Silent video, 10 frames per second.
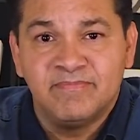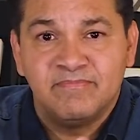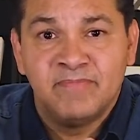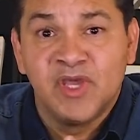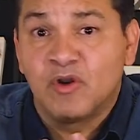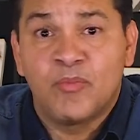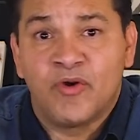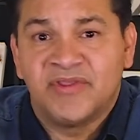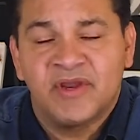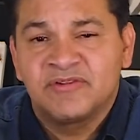middle
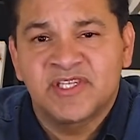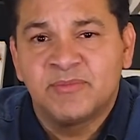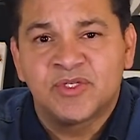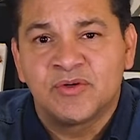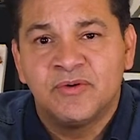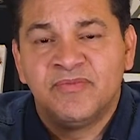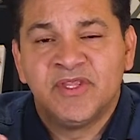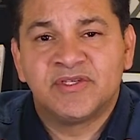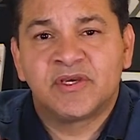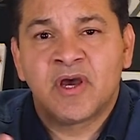point. They don't seem to
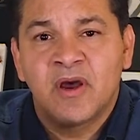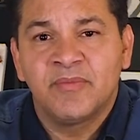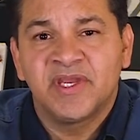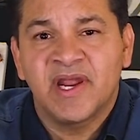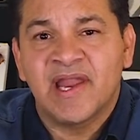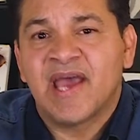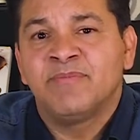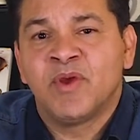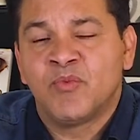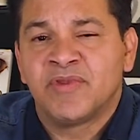come in
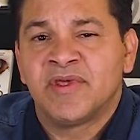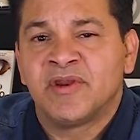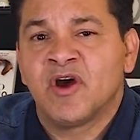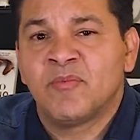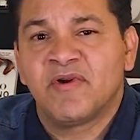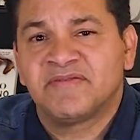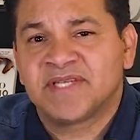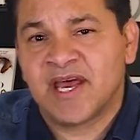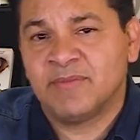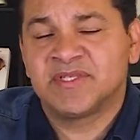alignment with the number of
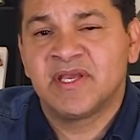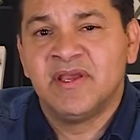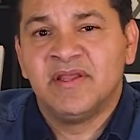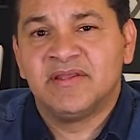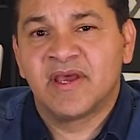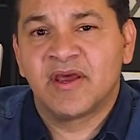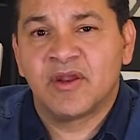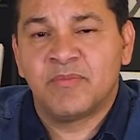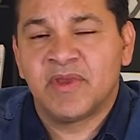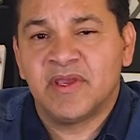times they're
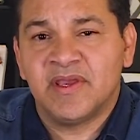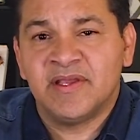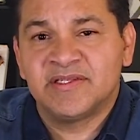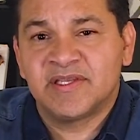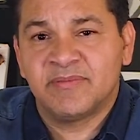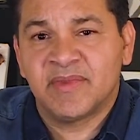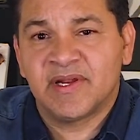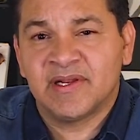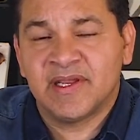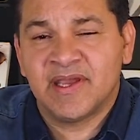gonna be
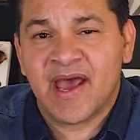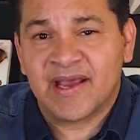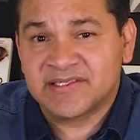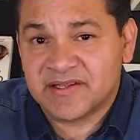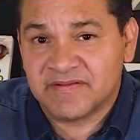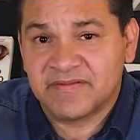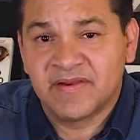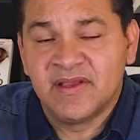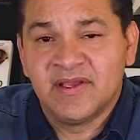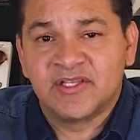intimately active.
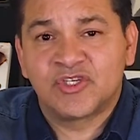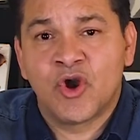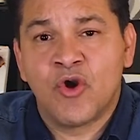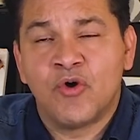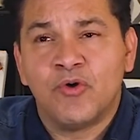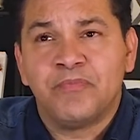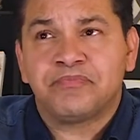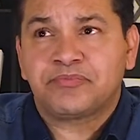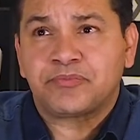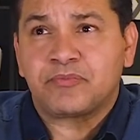So
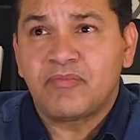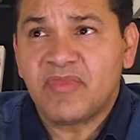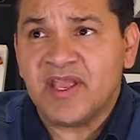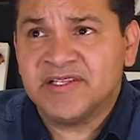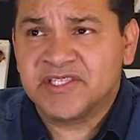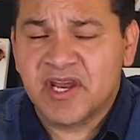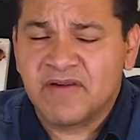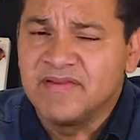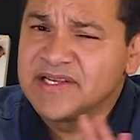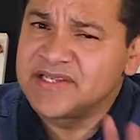instead
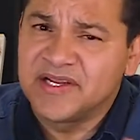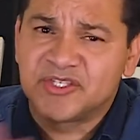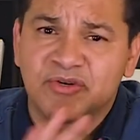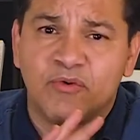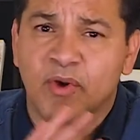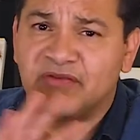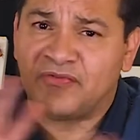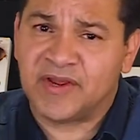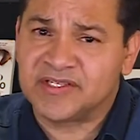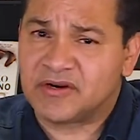of listening to what
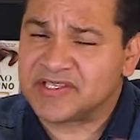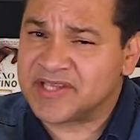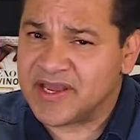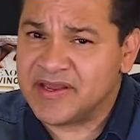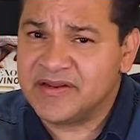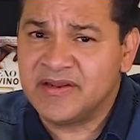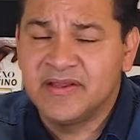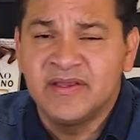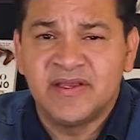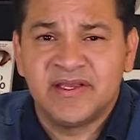friends are saying,
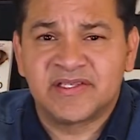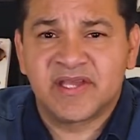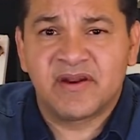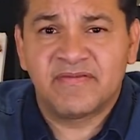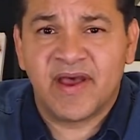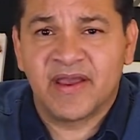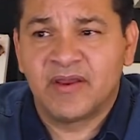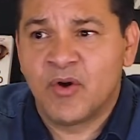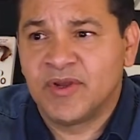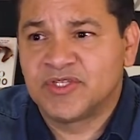instead of
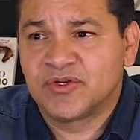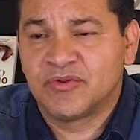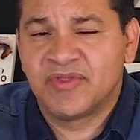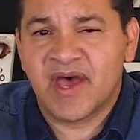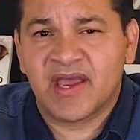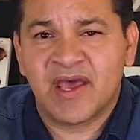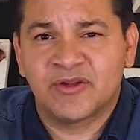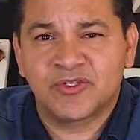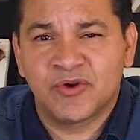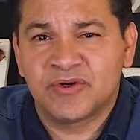going to that kind
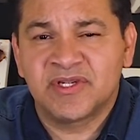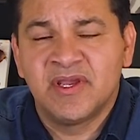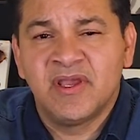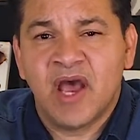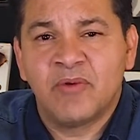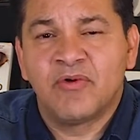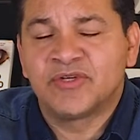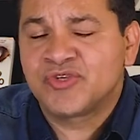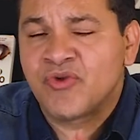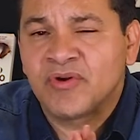of source, I would
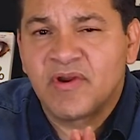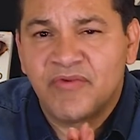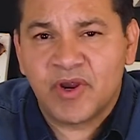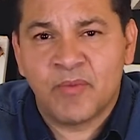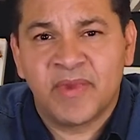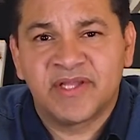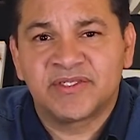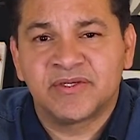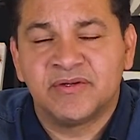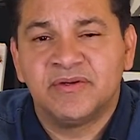strongly recommend
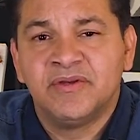to